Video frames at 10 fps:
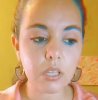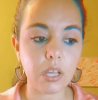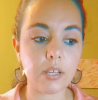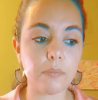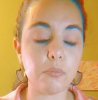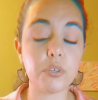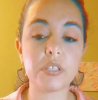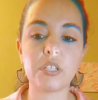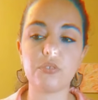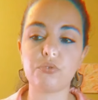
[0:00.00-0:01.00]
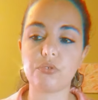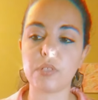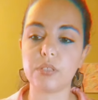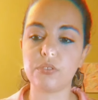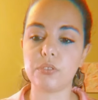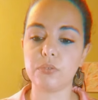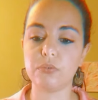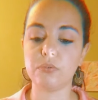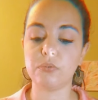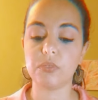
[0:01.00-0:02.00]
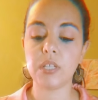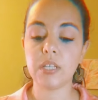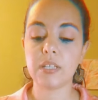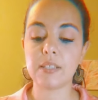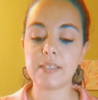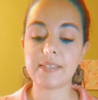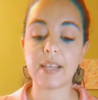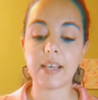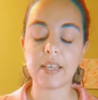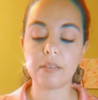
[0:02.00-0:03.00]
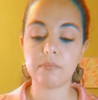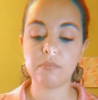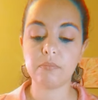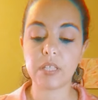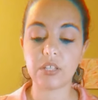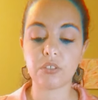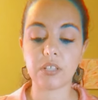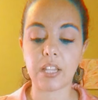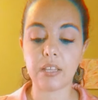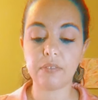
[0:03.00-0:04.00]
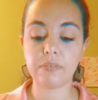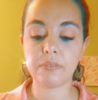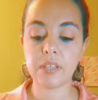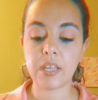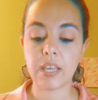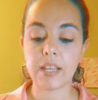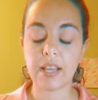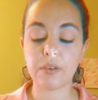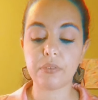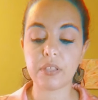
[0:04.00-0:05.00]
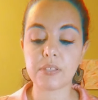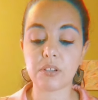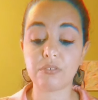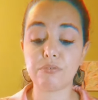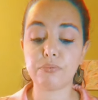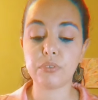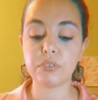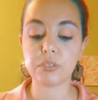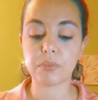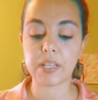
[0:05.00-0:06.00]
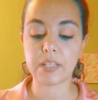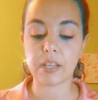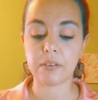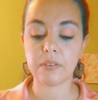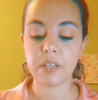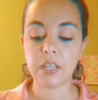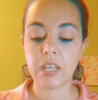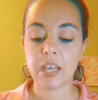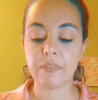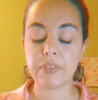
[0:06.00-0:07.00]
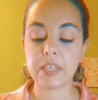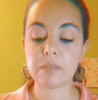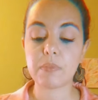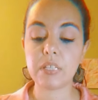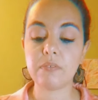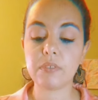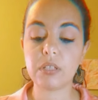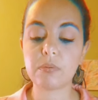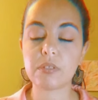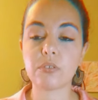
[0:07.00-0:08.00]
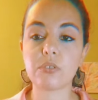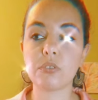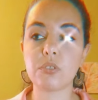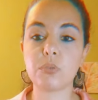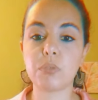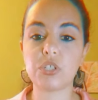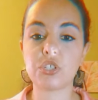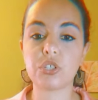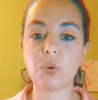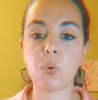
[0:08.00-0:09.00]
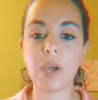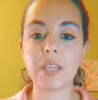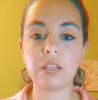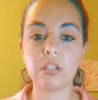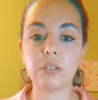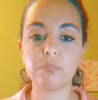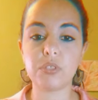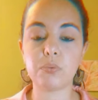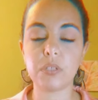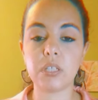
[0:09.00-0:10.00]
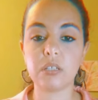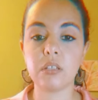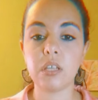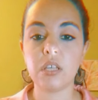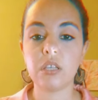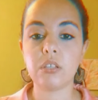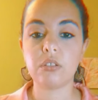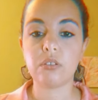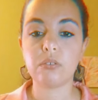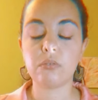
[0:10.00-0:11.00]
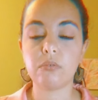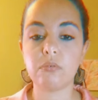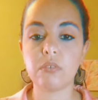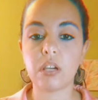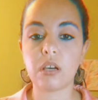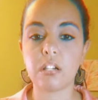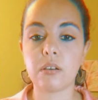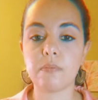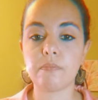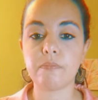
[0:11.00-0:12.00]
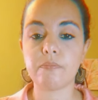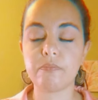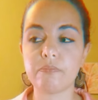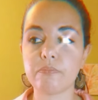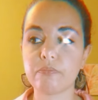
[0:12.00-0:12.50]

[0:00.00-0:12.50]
more than usual to this time in your life and how things are unfolding right now. I feel like many believers also switch quite a lot between, you know,